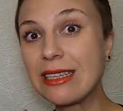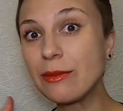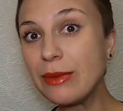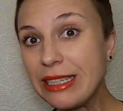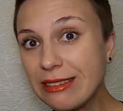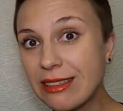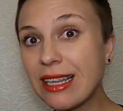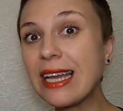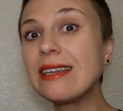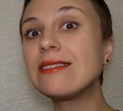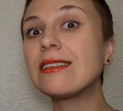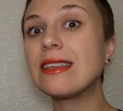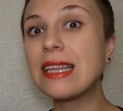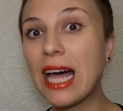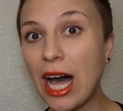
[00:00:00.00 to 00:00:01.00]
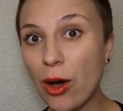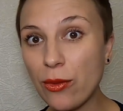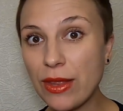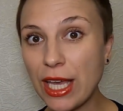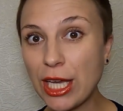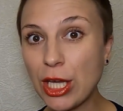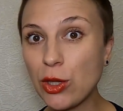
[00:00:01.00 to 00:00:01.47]
till midnight,
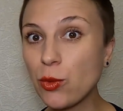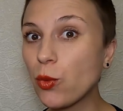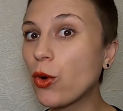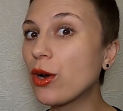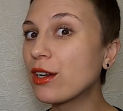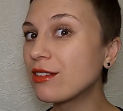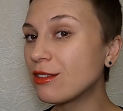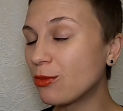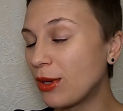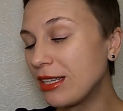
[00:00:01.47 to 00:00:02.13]
now they can work